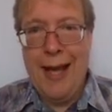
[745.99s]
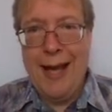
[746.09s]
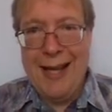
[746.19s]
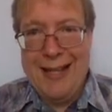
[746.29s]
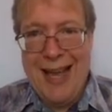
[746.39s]

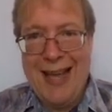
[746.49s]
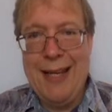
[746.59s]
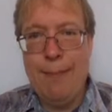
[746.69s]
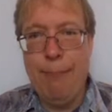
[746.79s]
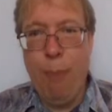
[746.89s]
And at
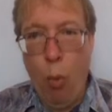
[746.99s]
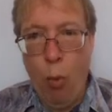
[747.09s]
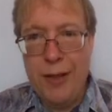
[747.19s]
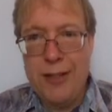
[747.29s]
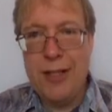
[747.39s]
any
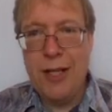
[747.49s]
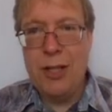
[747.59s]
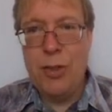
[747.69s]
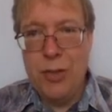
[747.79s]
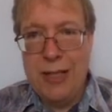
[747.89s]
point
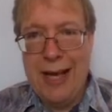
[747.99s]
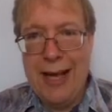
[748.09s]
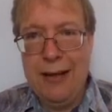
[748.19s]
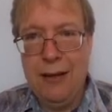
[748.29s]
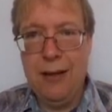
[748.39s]
you
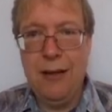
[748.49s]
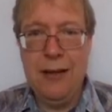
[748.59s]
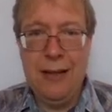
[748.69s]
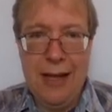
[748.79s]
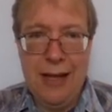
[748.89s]
can,
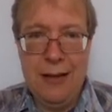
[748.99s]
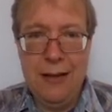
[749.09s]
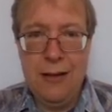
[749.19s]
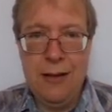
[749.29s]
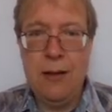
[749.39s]

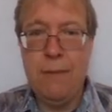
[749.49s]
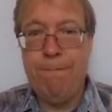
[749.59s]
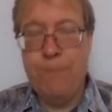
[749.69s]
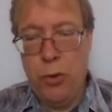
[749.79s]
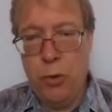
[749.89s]
again,
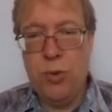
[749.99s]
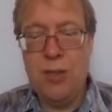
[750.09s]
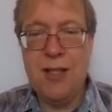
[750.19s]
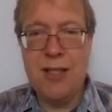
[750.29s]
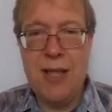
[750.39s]

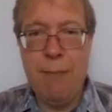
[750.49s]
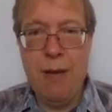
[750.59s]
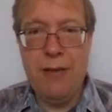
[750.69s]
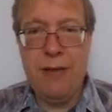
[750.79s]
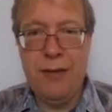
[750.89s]
using the same
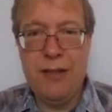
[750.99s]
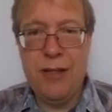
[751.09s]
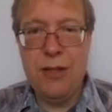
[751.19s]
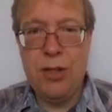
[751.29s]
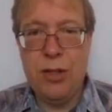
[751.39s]
method as
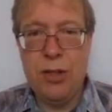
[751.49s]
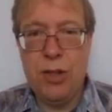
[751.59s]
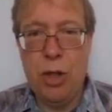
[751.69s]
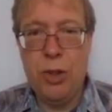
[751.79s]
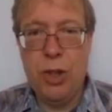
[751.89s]
I just
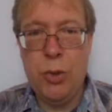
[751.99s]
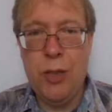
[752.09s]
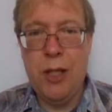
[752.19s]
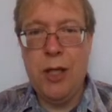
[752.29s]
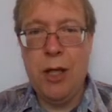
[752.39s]
showed
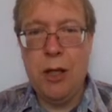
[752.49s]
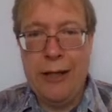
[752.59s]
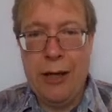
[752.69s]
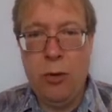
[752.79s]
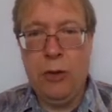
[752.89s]
you,
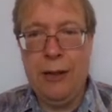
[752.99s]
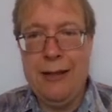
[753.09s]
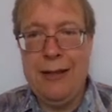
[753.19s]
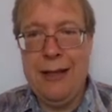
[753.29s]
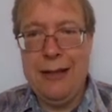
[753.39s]

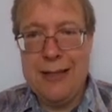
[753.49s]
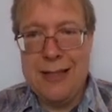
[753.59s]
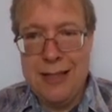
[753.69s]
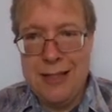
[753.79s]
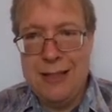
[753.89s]
calculate the
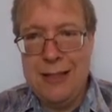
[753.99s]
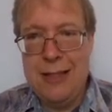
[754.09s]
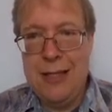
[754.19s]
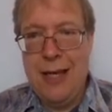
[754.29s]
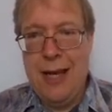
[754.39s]

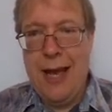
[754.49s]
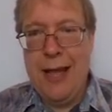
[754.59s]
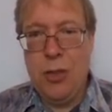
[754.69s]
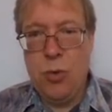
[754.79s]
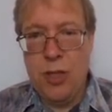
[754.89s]
elasticity.
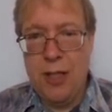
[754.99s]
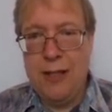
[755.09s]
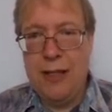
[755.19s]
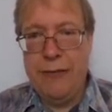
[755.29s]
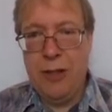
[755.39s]
And you see
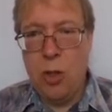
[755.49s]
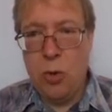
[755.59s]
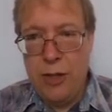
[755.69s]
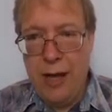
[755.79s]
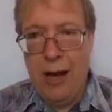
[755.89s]
that if you
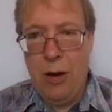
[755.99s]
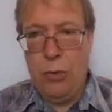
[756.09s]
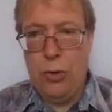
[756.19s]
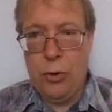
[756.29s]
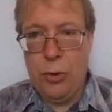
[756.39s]
go
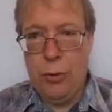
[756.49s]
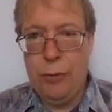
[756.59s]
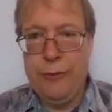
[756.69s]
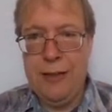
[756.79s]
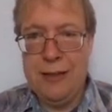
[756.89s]
down the
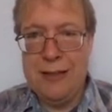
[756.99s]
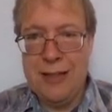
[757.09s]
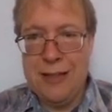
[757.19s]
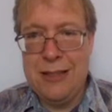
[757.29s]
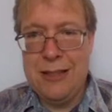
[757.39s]
curve, the
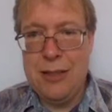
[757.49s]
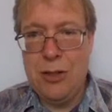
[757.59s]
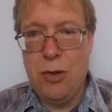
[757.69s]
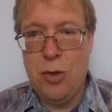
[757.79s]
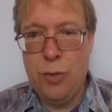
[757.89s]
elasticity is
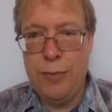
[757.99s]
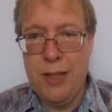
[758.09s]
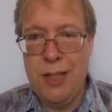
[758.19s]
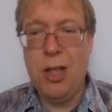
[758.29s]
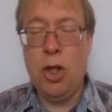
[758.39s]
going to
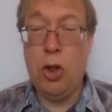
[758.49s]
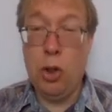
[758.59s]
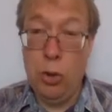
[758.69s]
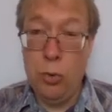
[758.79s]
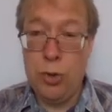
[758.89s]
be
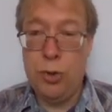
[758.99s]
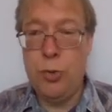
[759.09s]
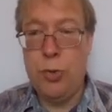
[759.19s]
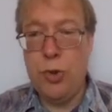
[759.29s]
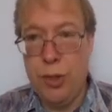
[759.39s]
closer
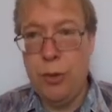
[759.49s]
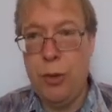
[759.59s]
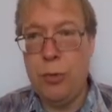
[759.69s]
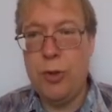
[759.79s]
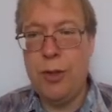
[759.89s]
to
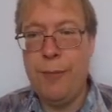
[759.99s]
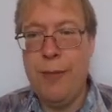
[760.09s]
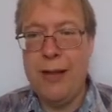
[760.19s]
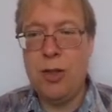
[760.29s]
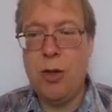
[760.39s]
0. So
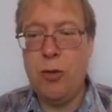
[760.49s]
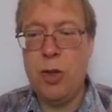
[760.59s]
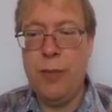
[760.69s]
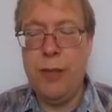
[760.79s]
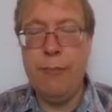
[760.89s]
demand is going
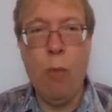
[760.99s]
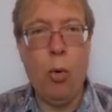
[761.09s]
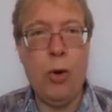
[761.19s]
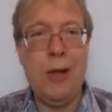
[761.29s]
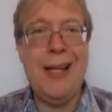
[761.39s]
to be
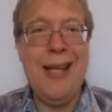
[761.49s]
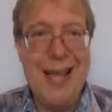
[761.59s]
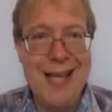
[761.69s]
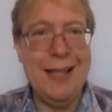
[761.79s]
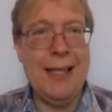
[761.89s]
more
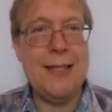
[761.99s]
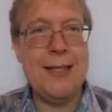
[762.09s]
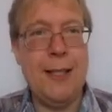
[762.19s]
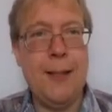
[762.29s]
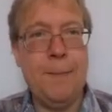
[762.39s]
inelastic.